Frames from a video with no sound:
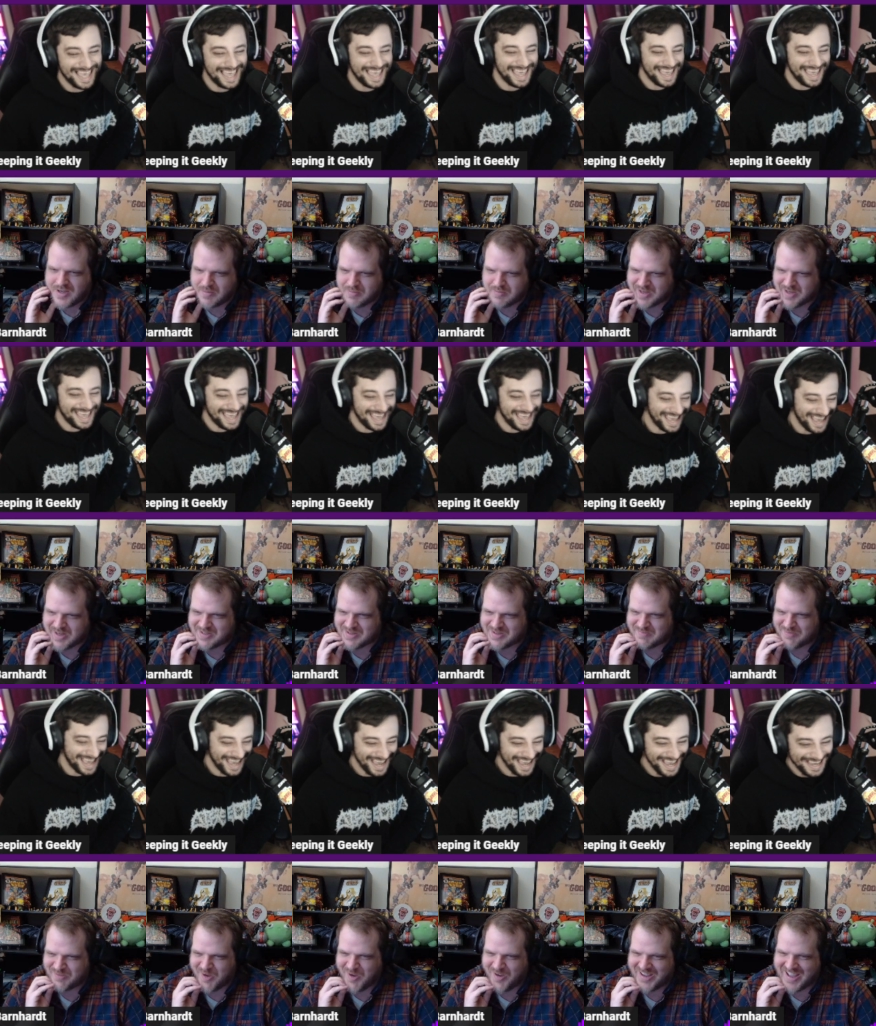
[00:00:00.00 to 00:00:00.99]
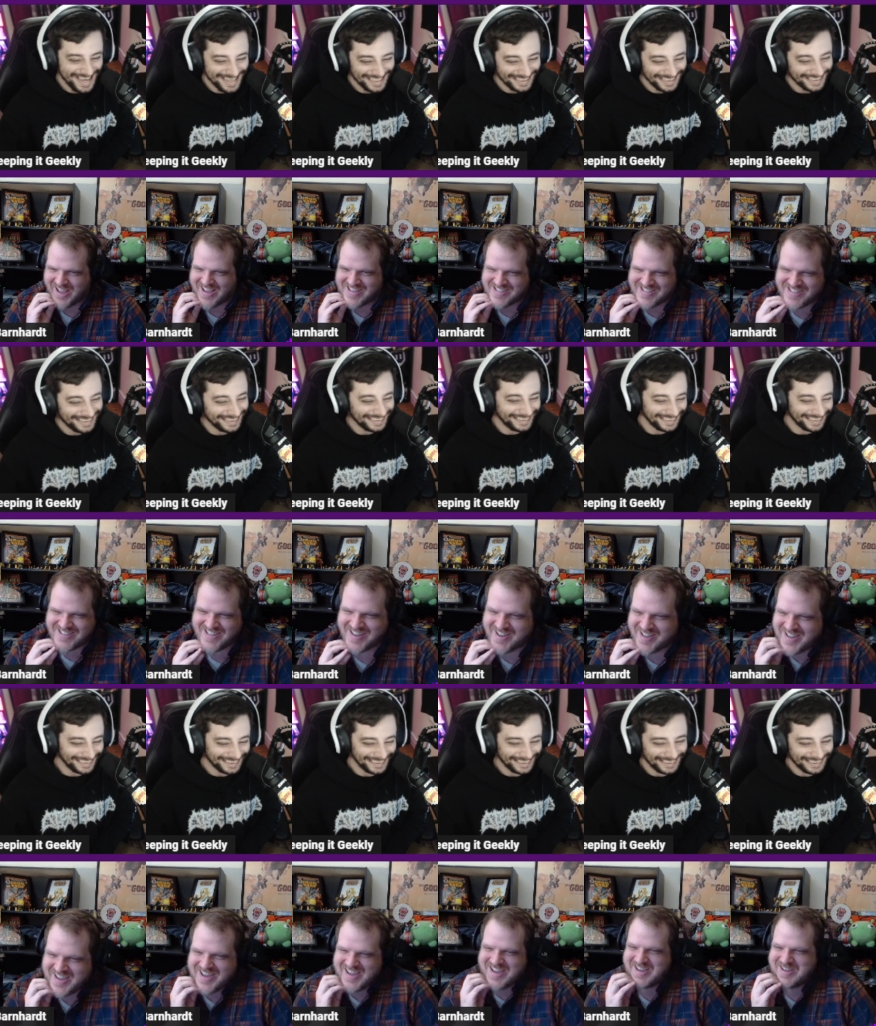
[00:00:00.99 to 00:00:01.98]
Speaker 1: play
Speaker 2: some Fall Guys, still
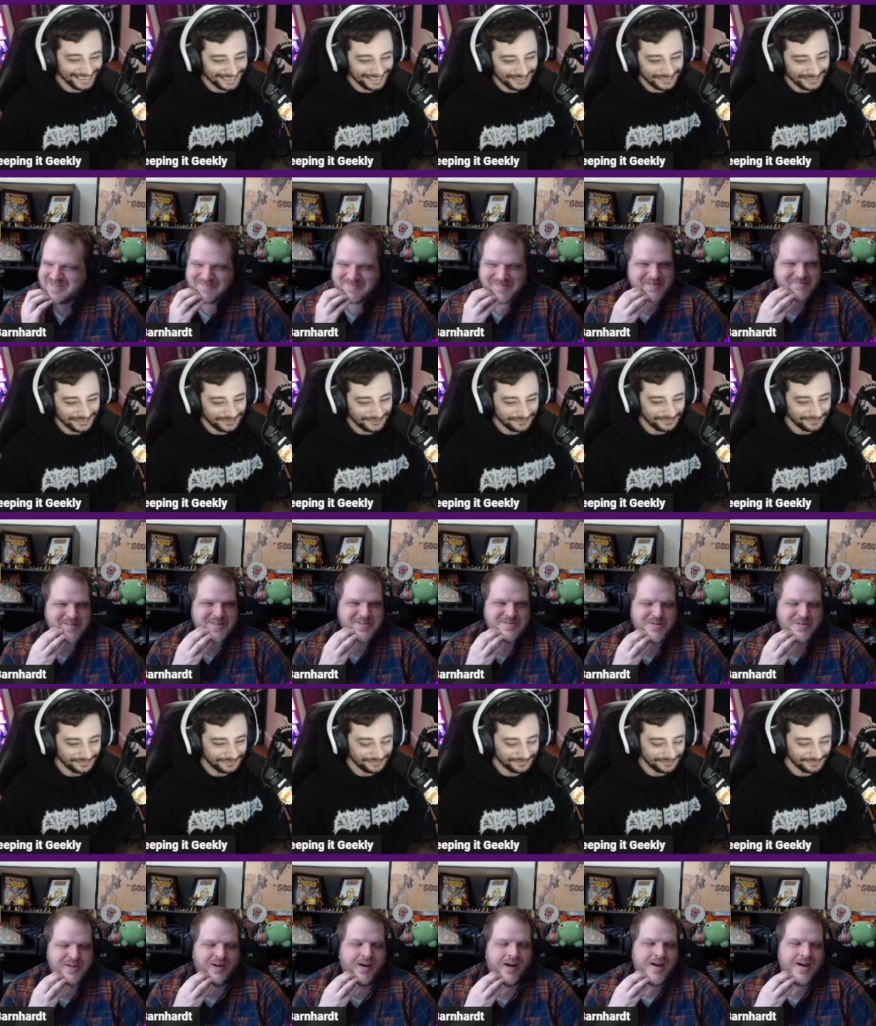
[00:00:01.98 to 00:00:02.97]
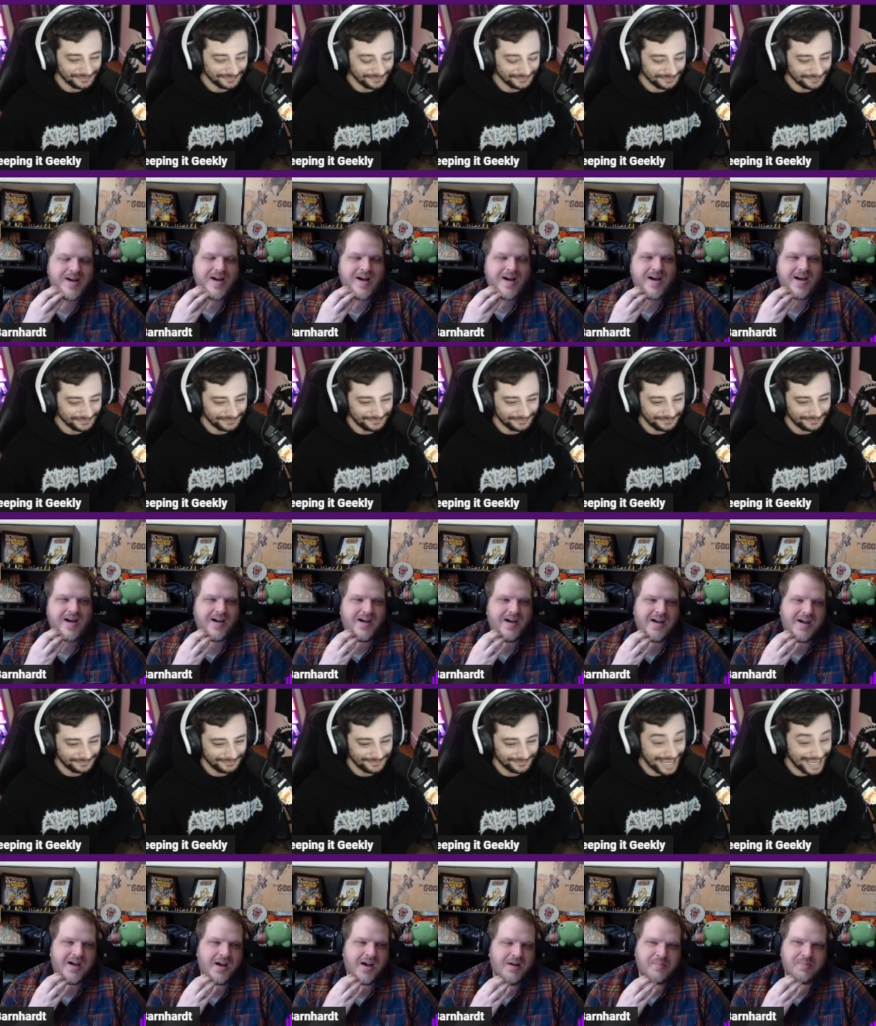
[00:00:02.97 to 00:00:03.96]
hit me up on Twitter.
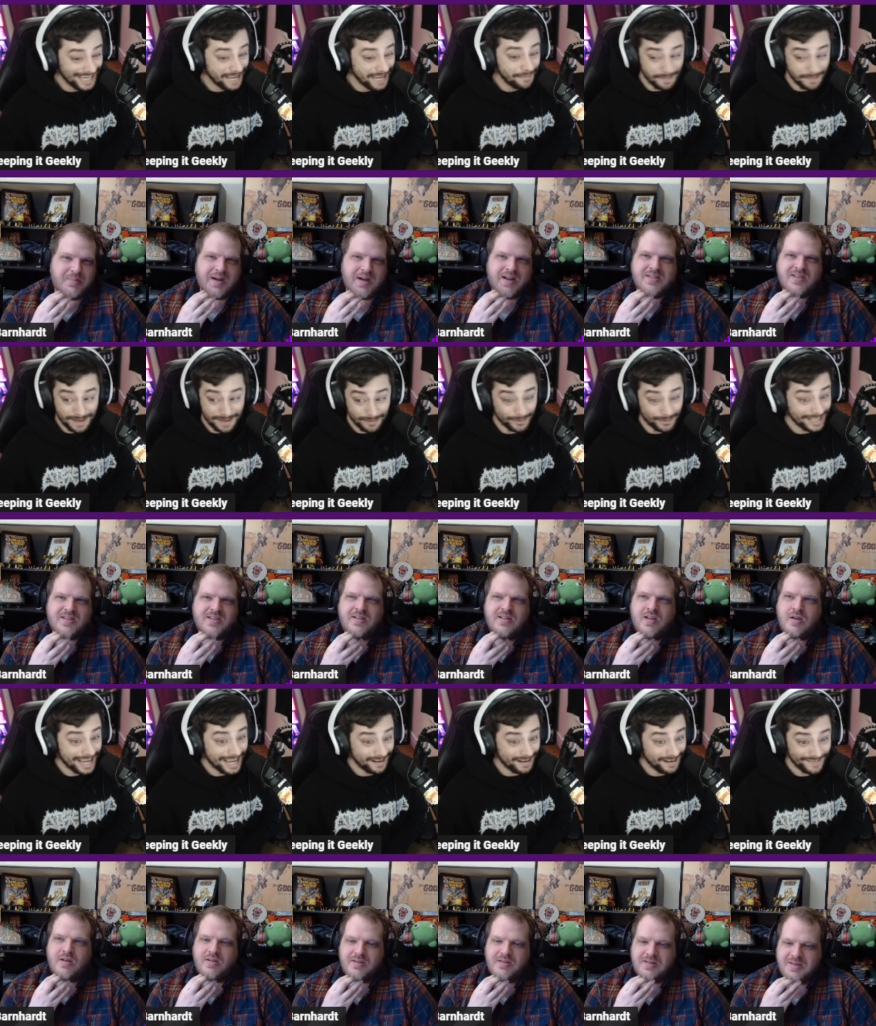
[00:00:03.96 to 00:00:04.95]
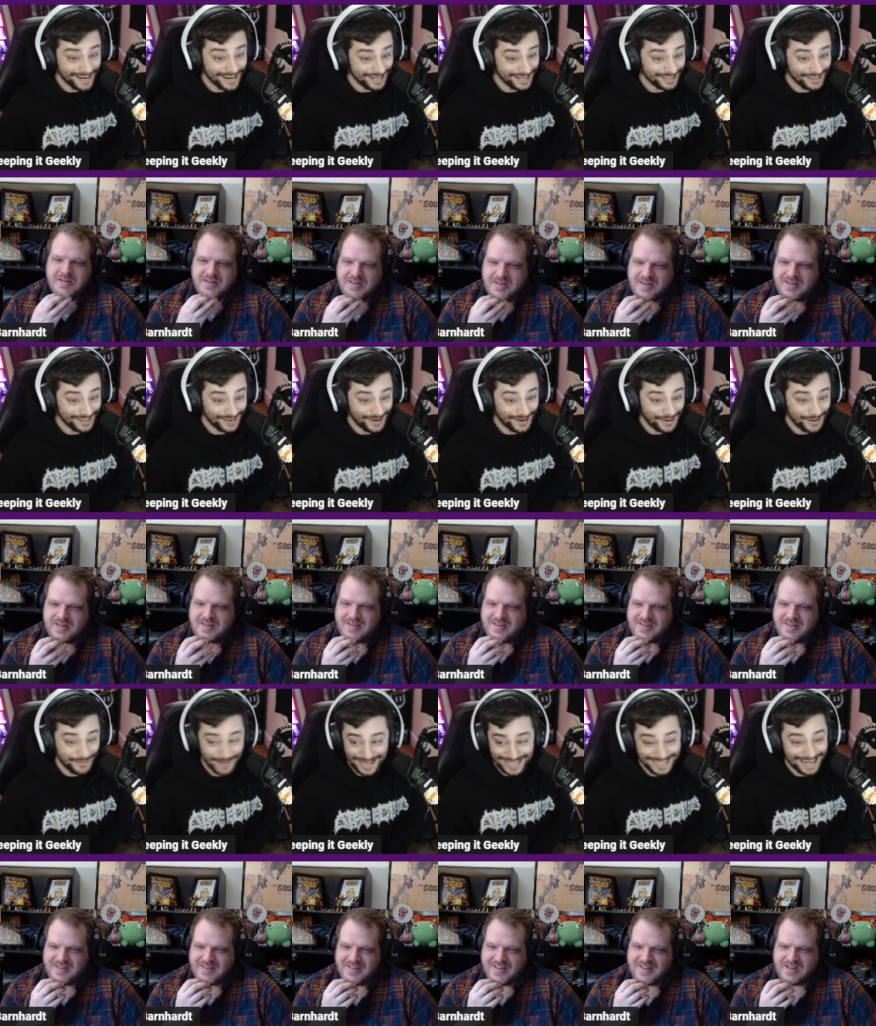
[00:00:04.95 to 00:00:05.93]
Uh, that
Speaker 1: but, game could be really aggravating, though. Oh my